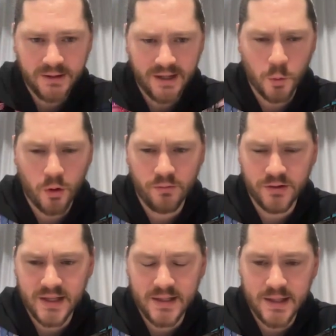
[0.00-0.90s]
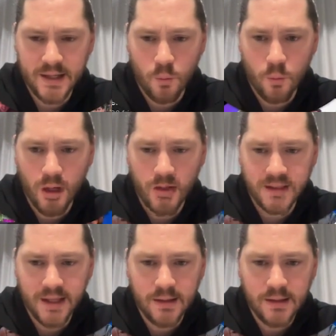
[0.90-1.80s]
That's more of a CTA to work
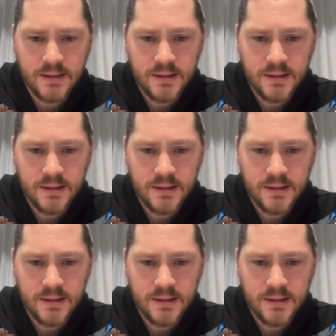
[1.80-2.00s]
together.